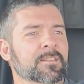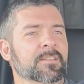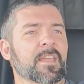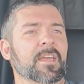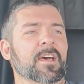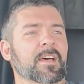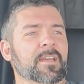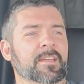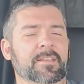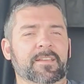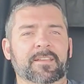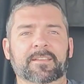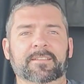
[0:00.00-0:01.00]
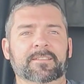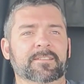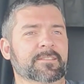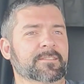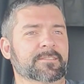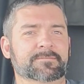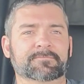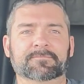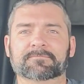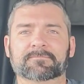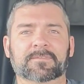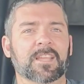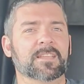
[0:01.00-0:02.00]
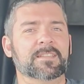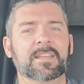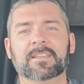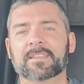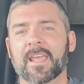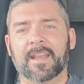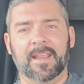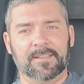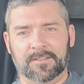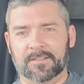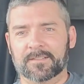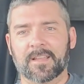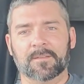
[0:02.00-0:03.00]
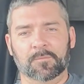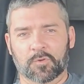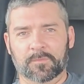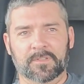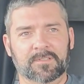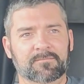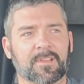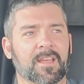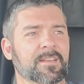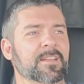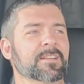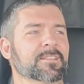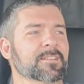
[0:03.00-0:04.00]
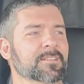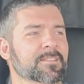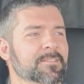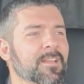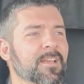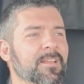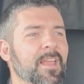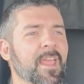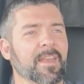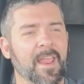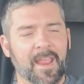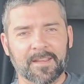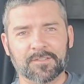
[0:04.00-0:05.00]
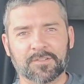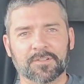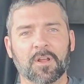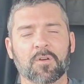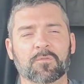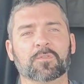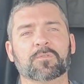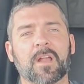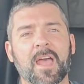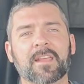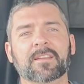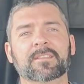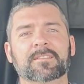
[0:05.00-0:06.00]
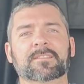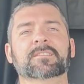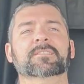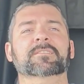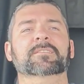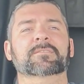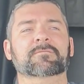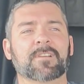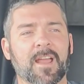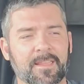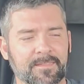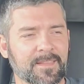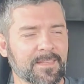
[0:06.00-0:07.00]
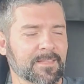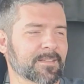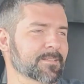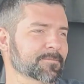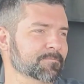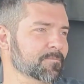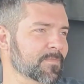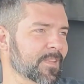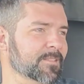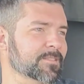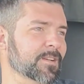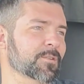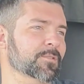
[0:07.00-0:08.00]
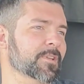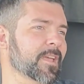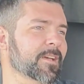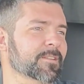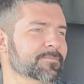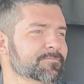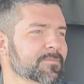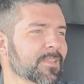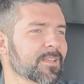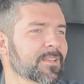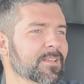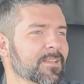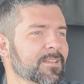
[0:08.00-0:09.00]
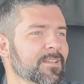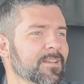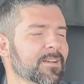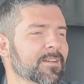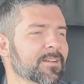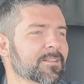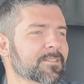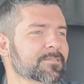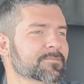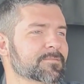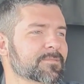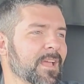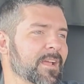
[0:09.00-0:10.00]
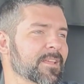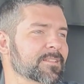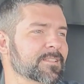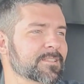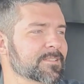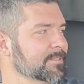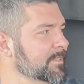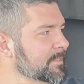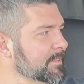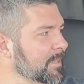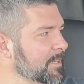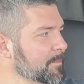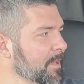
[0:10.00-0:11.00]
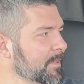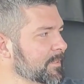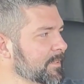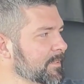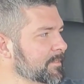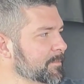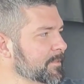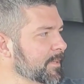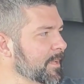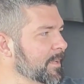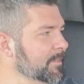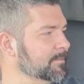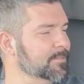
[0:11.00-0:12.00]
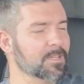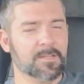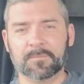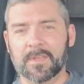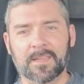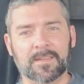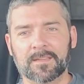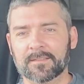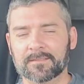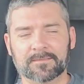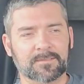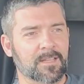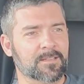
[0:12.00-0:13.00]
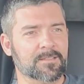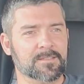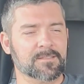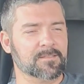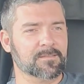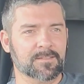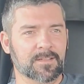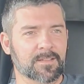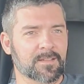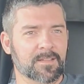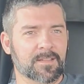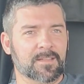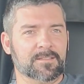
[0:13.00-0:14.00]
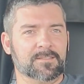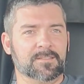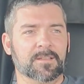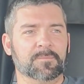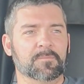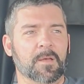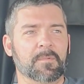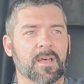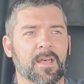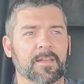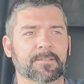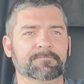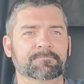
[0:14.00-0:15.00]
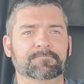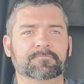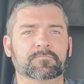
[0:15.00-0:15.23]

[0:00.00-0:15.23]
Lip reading: Yeah, didn't need that answer at that moment. I needed an answer to override it right then. So yeah, I guess he just didn't think about it either. But yeah, dumb me. I just slipped my mind.